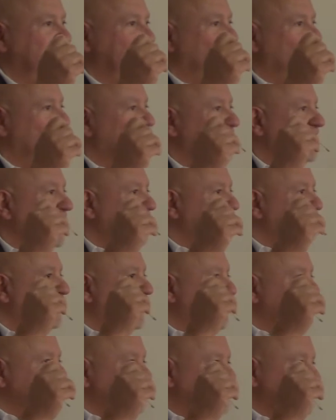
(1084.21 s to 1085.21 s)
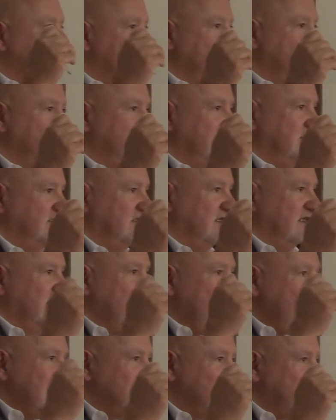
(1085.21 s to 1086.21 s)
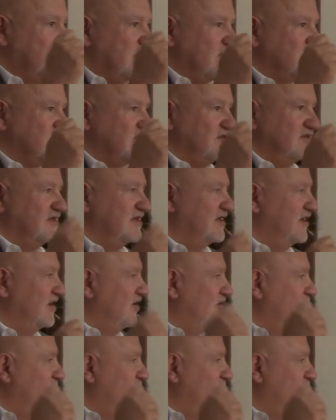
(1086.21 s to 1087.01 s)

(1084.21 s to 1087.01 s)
when that person, the last person